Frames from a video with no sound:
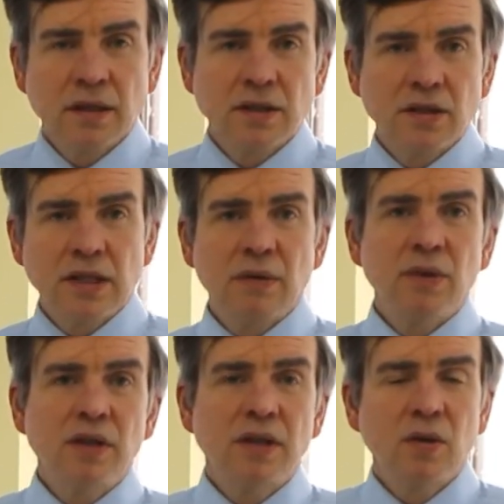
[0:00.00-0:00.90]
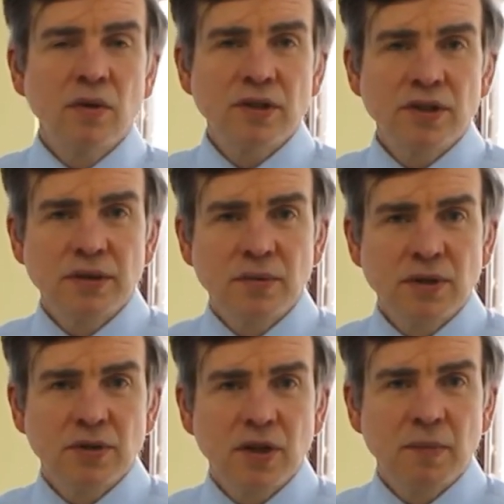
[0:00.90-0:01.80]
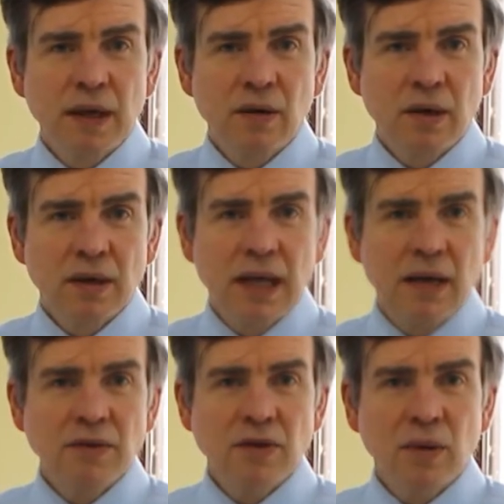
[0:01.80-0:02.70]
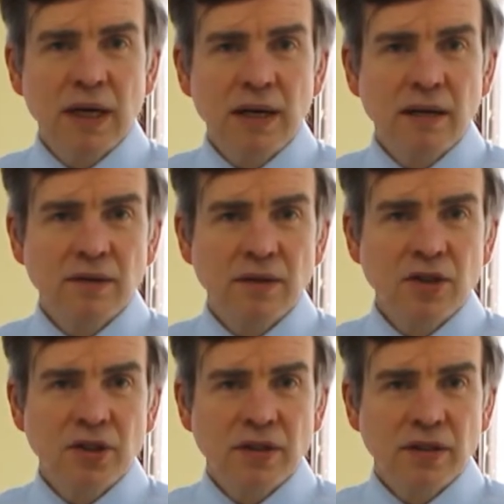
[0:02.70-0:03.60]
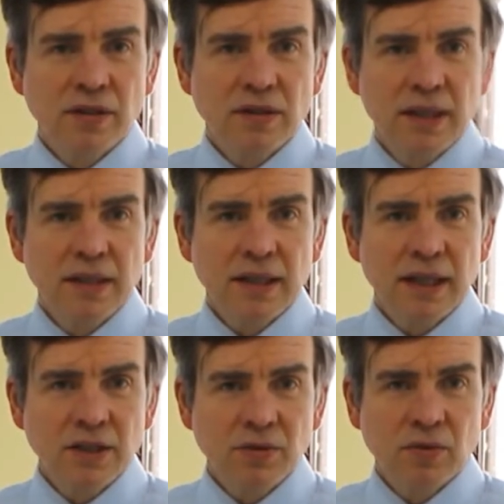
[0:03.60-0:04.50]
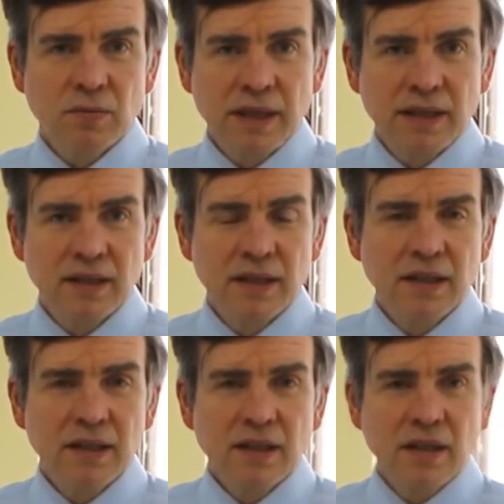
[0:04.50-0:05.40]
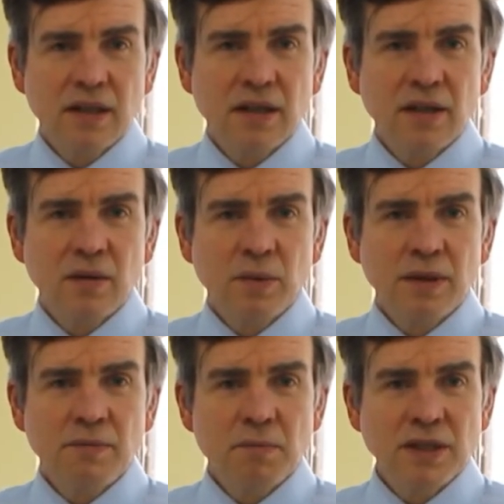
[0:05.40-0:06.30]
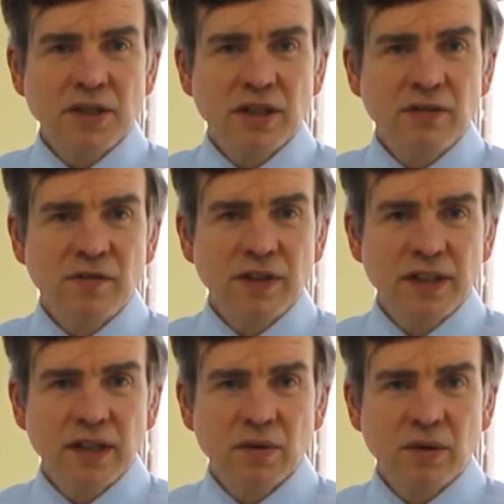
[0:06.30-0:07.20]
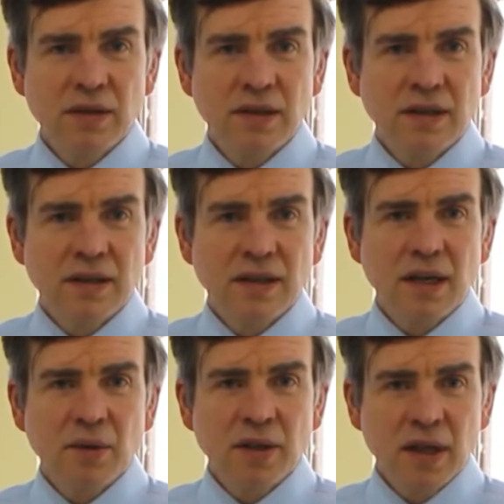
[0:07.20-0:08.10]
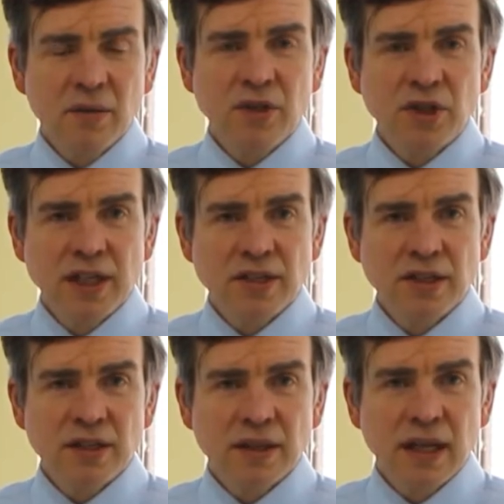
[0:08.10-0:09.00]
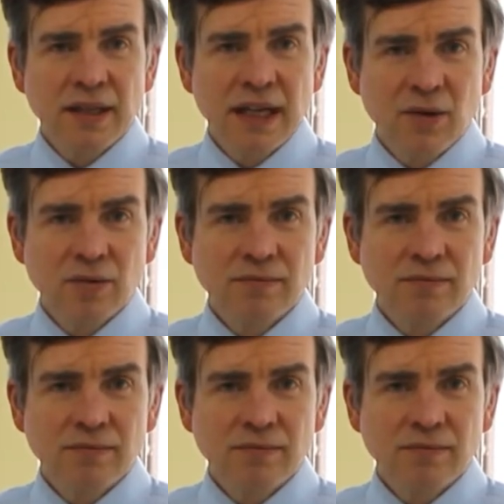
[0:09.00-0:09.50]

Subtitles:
So now I'm going to go on to talk about how to wear the shirts in a casual manner, and with the magic of video I'm going to go and change into that now.